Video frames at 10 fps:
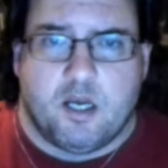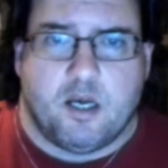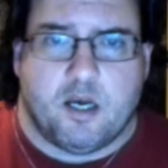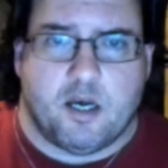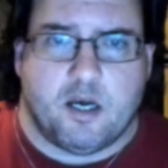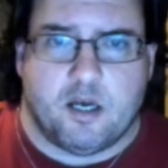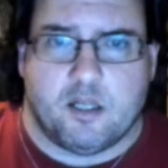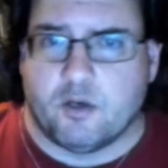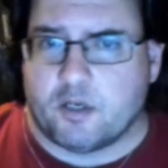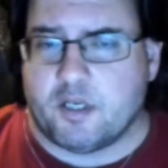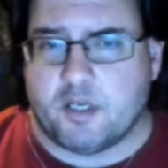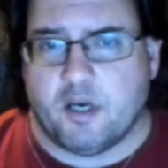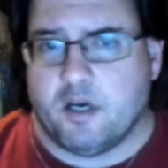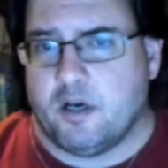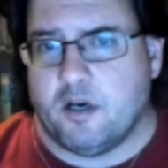uh, look,
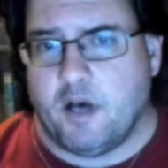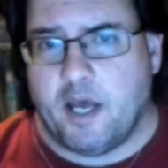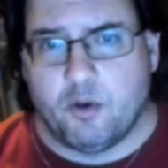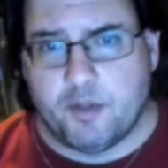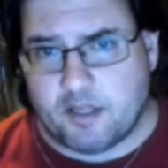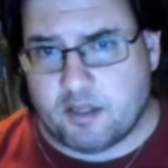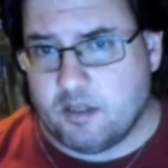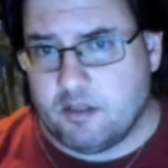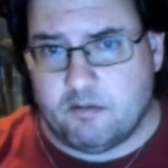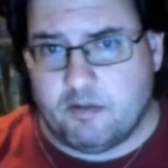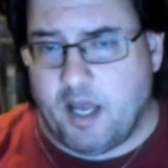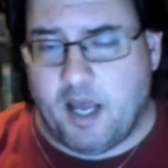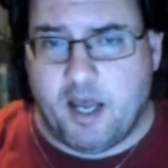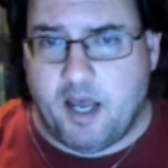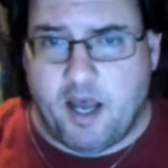uh, I know that
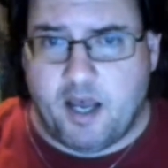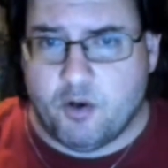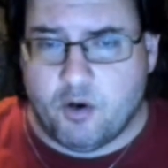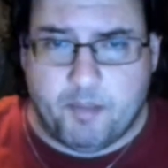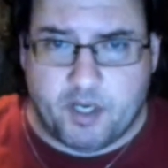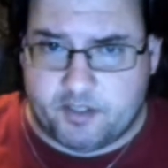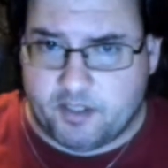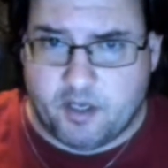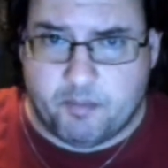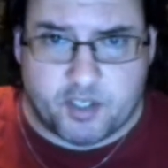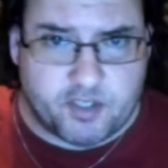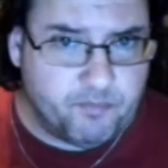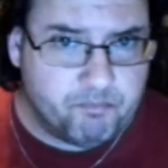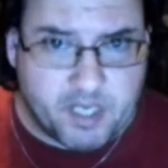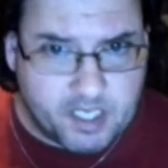I know about a bunch
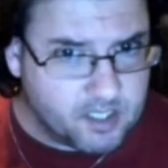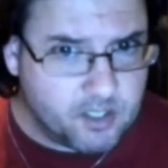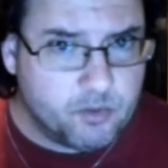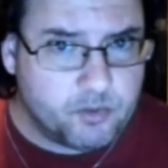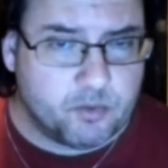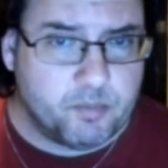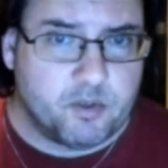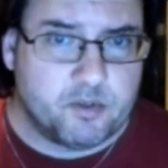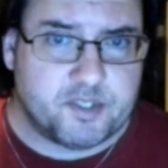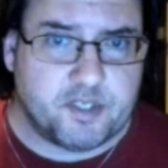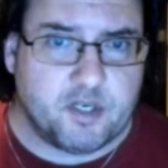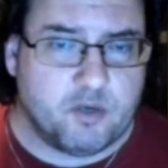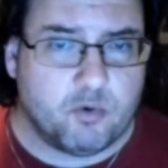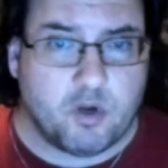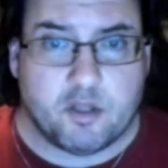of big YouTubers
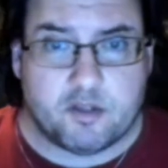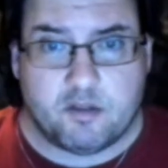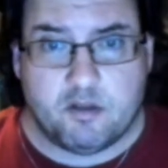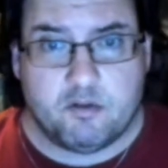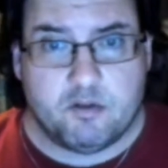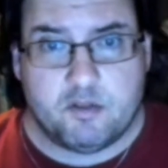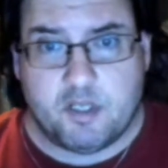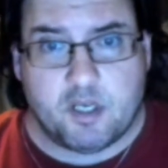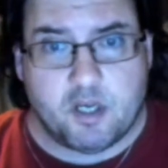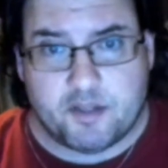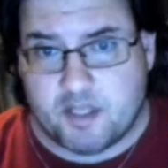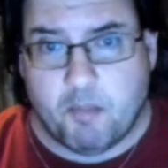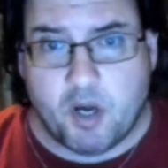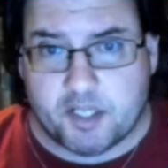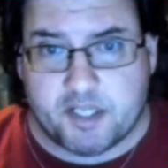who got they got
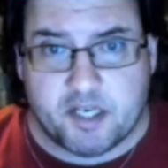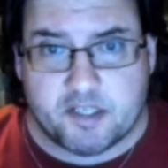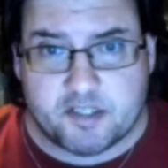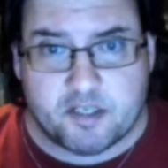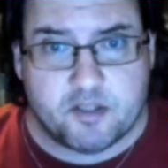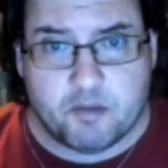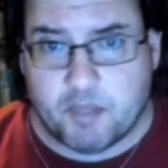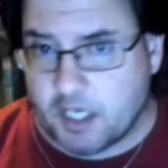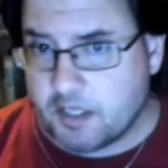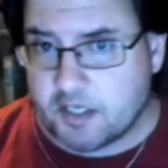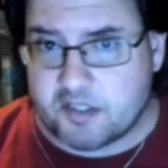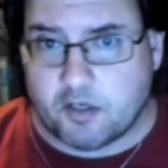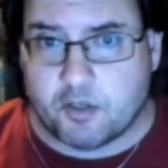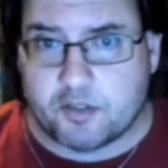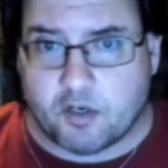demonetized the minute they
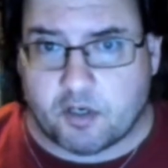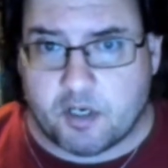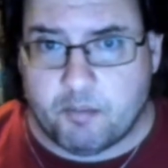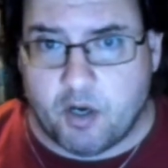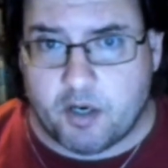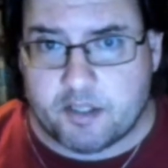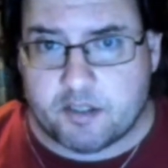started talking about it.